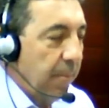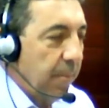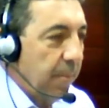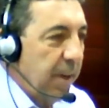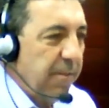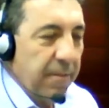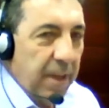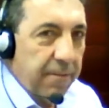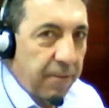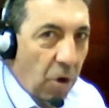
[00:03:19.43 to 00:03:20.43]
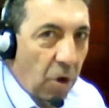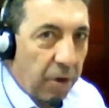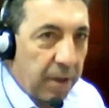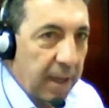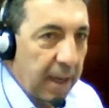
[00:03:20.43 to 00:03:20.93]
But if not,
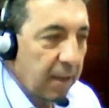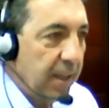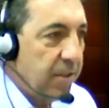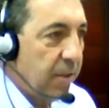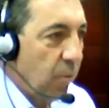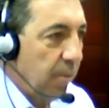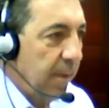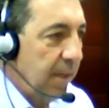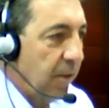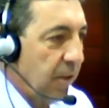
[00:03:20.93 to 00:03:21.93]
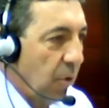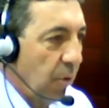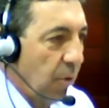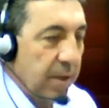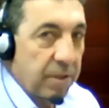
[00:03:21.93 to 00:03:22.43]
at least it will mean that the
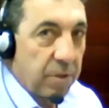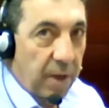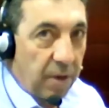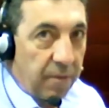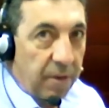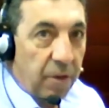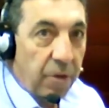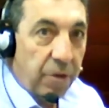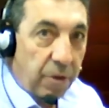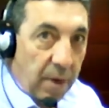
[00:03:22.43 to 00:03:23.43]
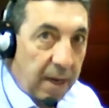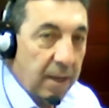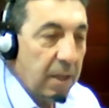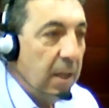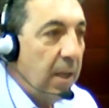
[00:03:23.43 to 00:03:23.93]
court is aware of who you
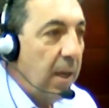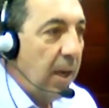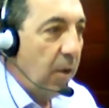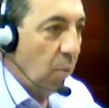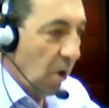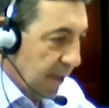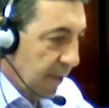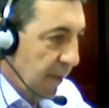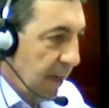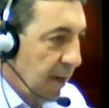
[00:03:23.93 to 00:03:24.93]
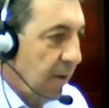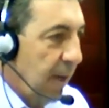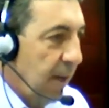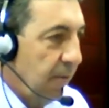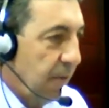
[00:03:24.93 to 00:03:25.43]
are and why you're there,
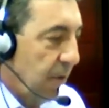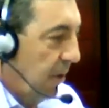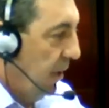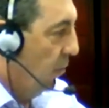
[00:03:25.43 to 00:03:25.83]
and in